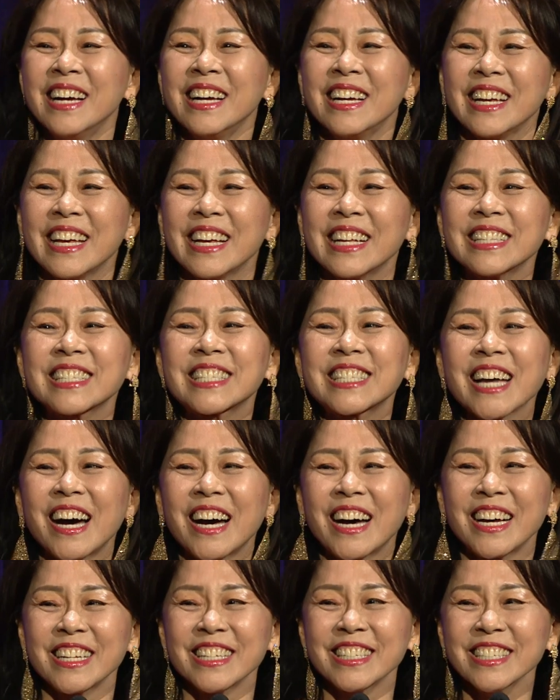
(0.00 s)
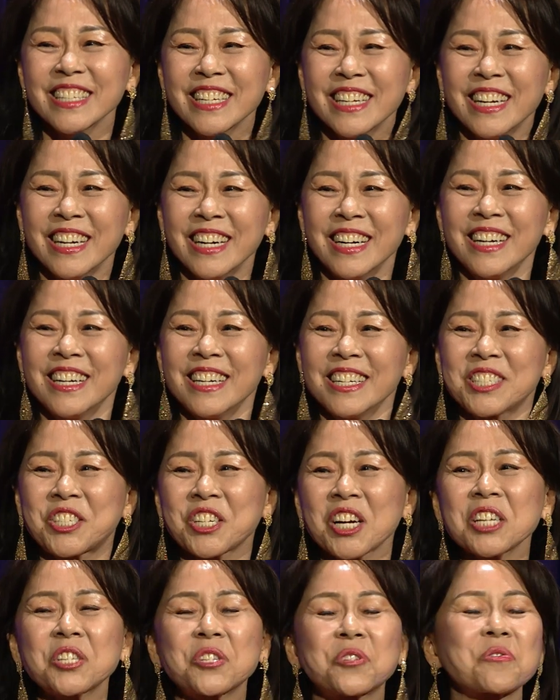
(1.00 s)
Insan
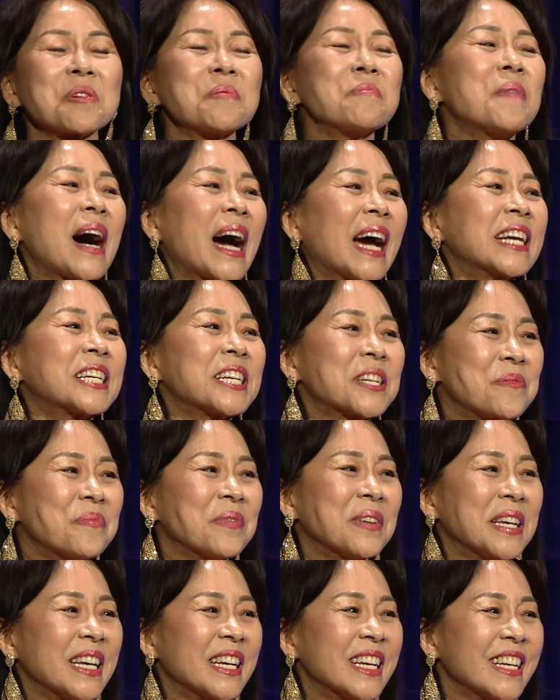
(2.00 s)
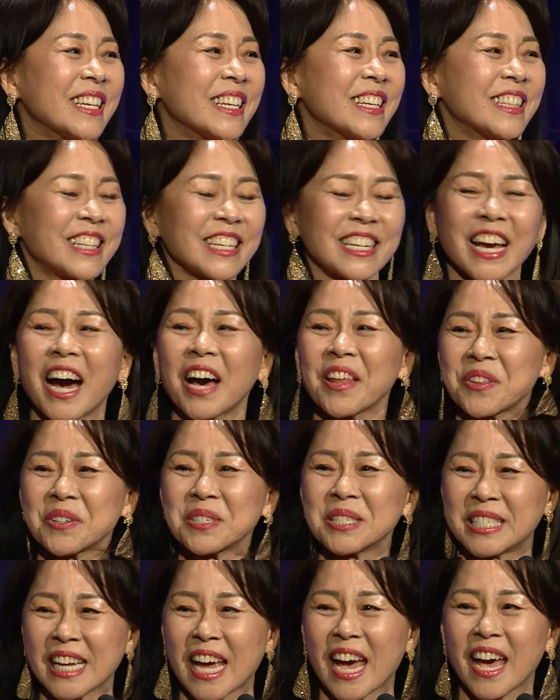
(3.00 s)
just reminded me the other
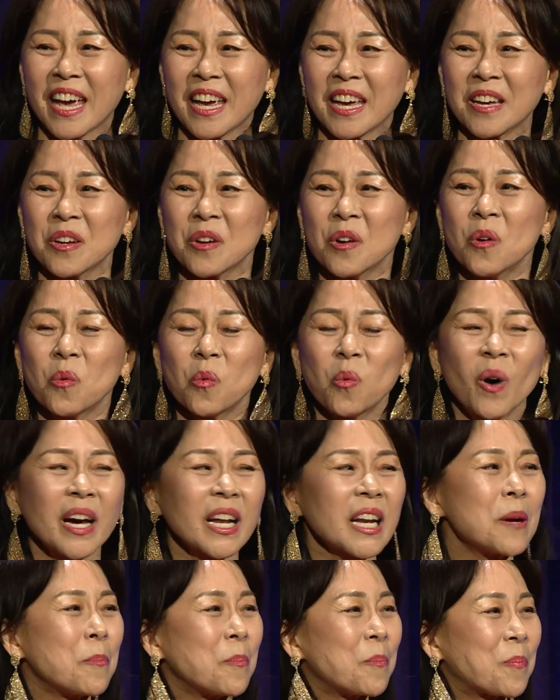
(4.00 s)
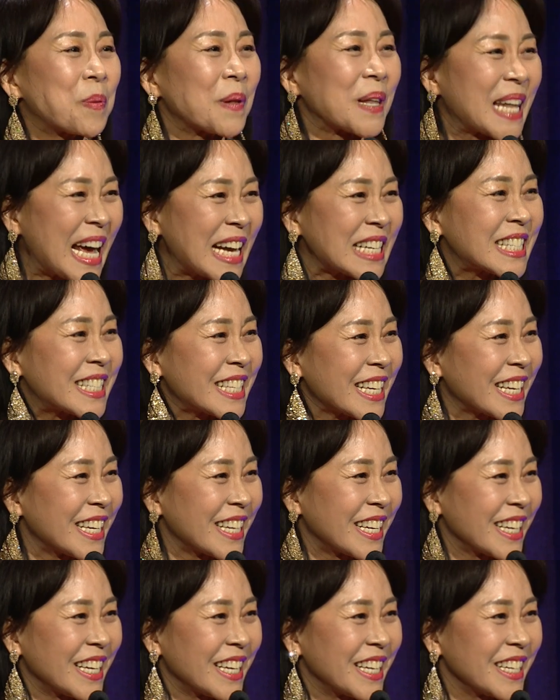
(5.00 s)
day what a blessing it
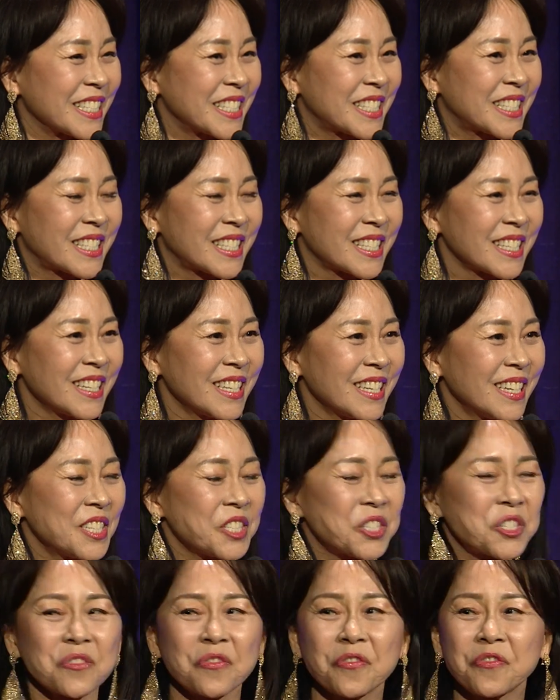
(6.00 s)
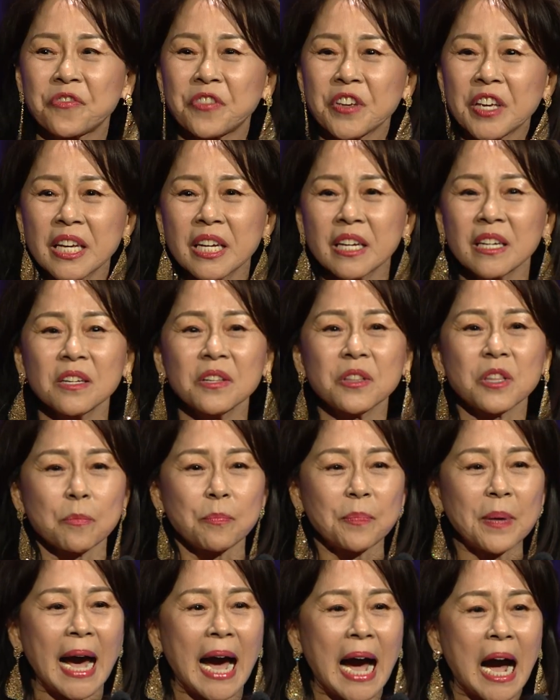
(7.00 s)
is to feel the
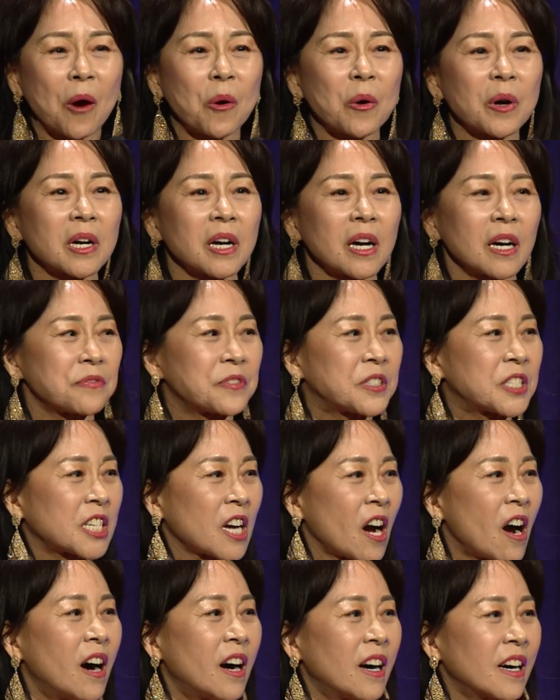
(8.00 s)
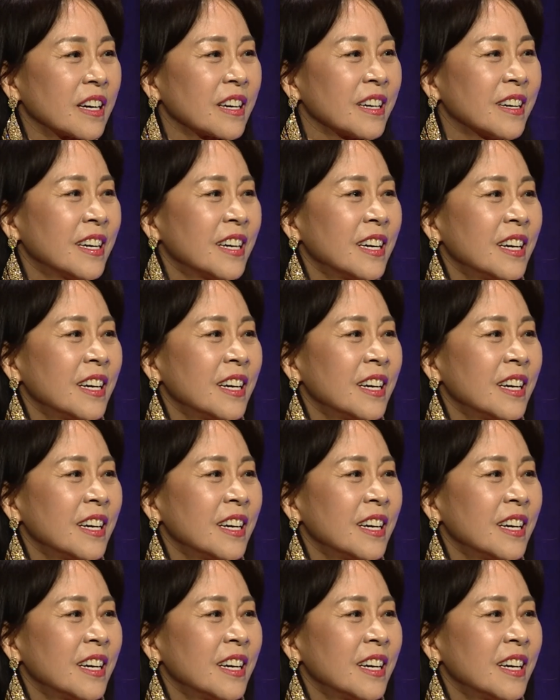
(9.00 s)
power of Chong,